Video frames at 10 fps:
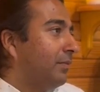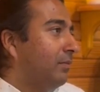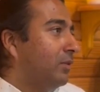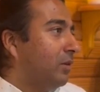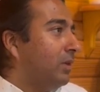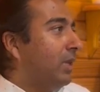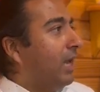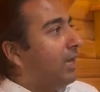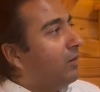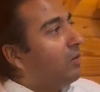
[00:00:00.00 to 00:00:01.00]
So he
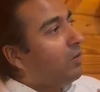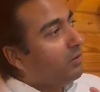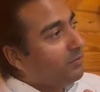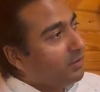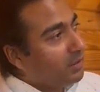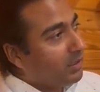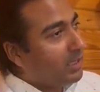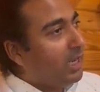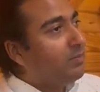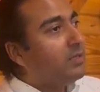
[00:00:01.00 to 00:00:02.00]
had all of the
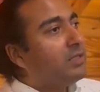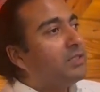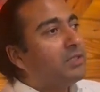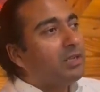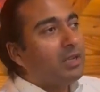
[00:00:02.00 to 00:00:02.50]
attainments,